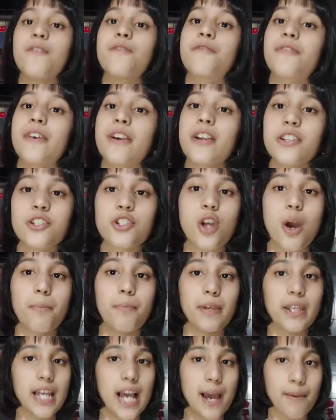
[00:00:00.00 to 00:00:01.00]
first
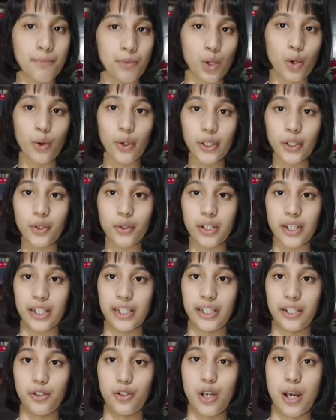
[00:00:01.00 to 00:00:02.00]
topic I am going to tell
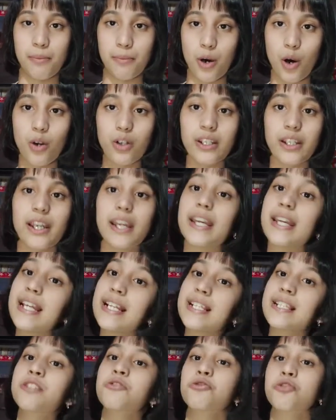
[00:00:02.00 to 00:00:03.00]
you about
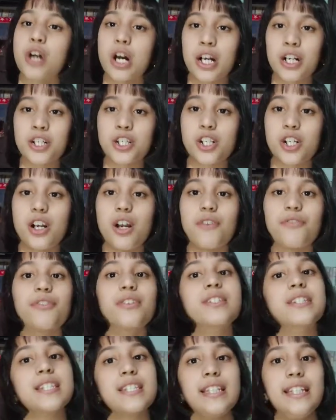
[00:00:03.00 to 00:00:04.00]
is structure of
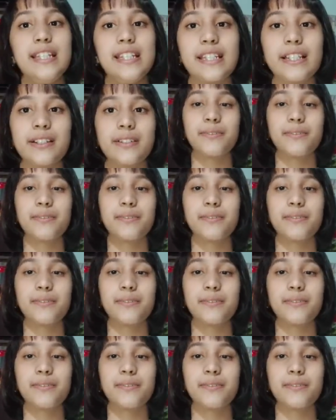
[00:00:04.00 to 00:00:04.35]
a seed.